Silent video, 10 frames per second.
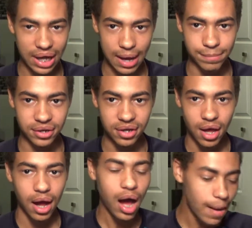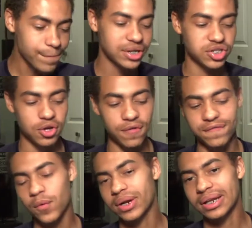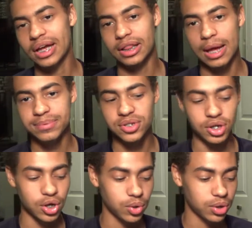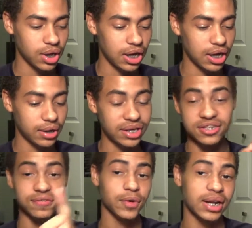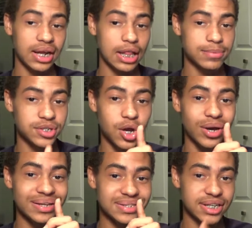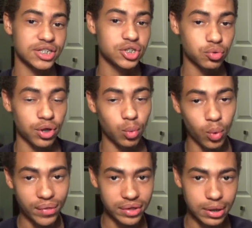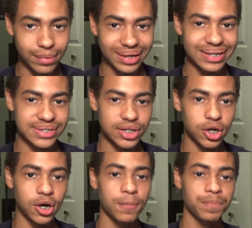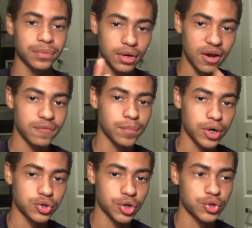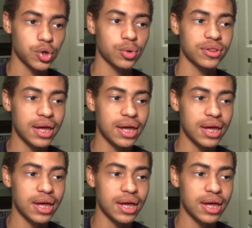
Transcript: happen up until 49 laps to go. 49 laps to go in stage 3, when the number 19 car of Martin Truex Jr.